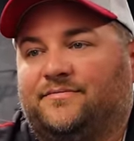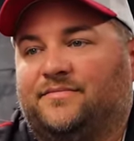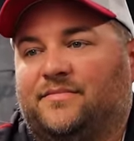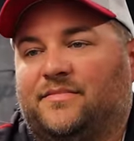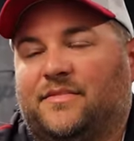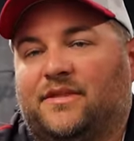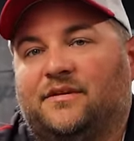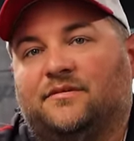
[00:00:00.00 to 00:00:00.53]
And
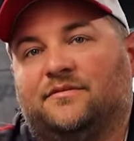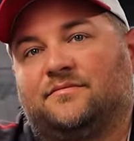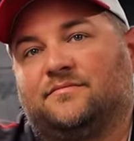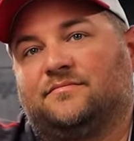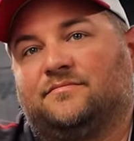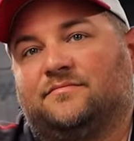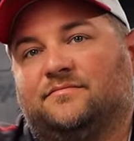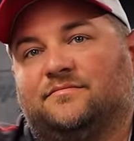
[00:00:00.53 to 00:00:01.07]
with that
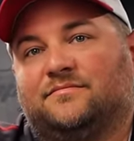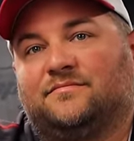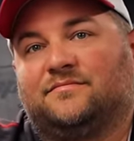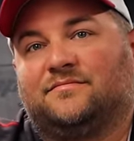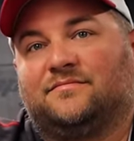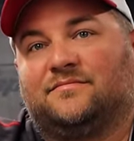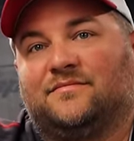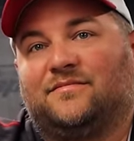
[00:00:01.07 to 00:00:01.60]
jet, you better
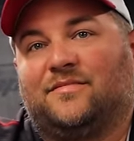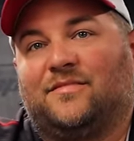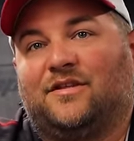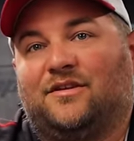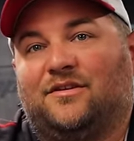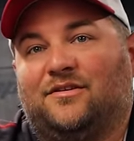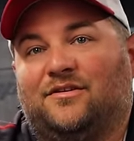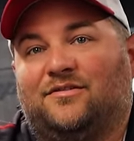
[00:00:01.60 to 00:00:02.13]
hang on
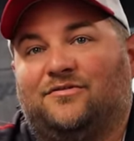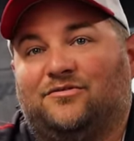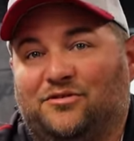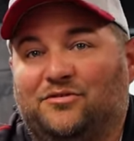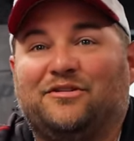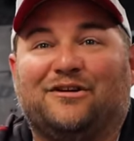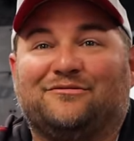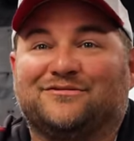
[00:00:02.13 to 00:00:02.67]
to it.
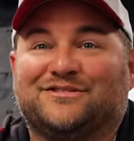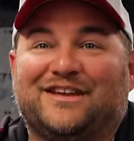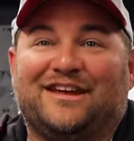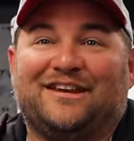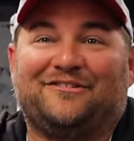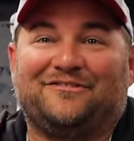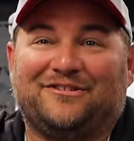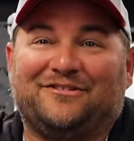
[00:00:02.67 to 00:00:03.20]
You don't
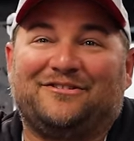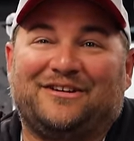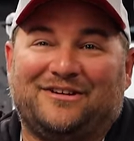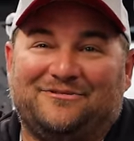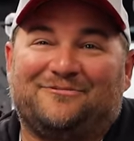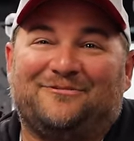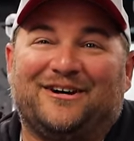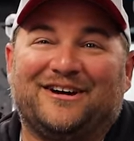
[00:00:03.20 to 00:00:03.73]
stand on the
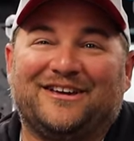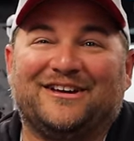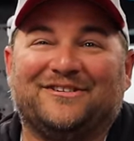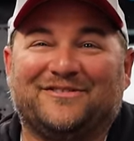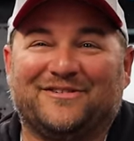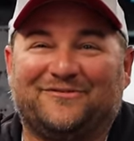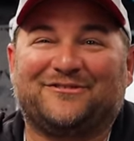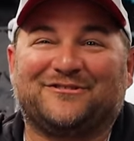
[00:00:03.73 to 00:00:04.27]
in the way of
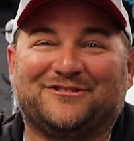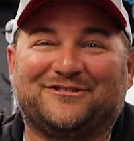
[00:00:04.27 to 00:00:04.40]
it for